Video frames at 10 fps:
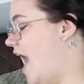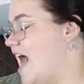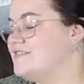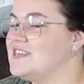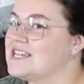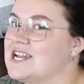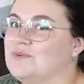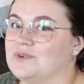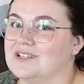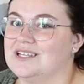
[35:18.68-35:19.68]
I think I
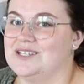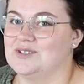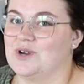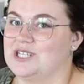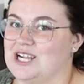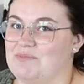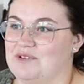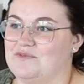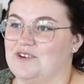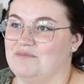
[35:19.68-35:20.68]
really enjoyed
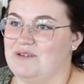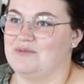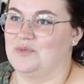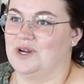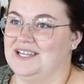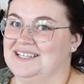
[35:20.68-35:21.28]
shopping for a baby boy.